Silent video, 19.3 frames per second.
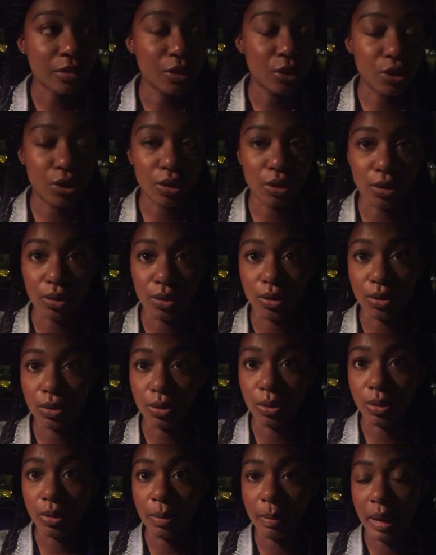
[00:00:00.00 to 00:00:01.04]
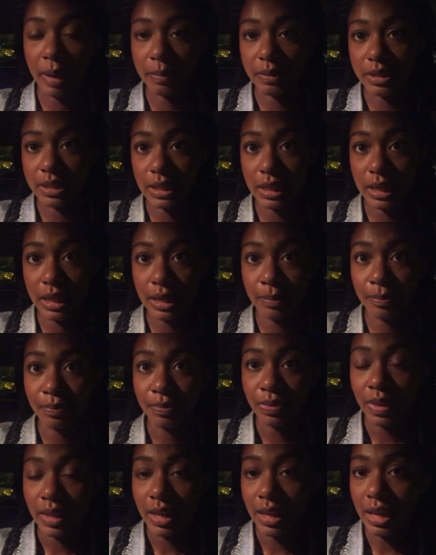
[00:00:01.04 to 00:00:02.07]
to the Bible study
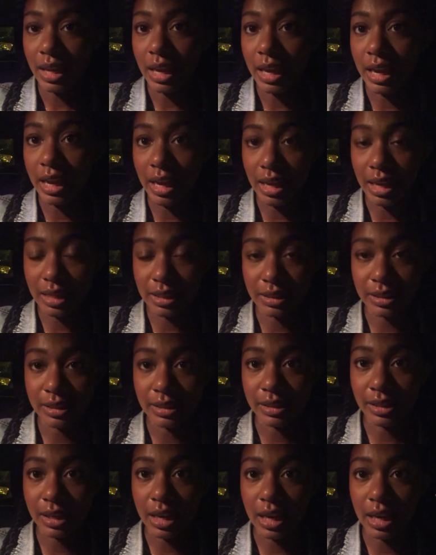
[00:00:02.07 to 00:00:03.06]
and